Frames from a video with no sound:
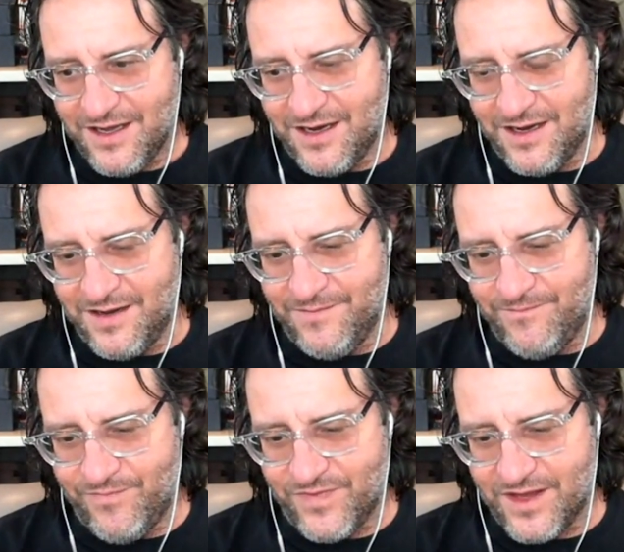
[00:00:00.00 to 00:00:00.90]

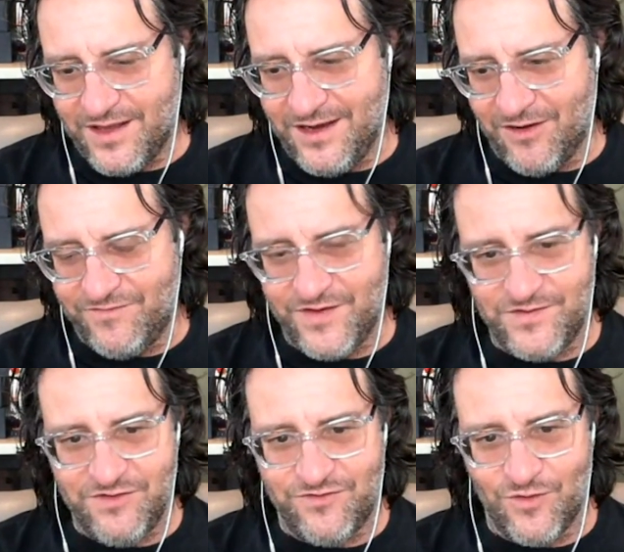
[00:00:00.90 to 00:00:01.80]
At
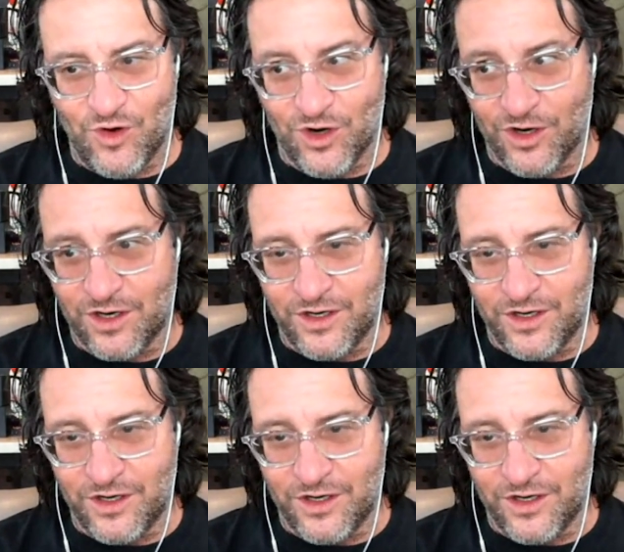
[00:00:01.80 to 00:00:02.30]
54,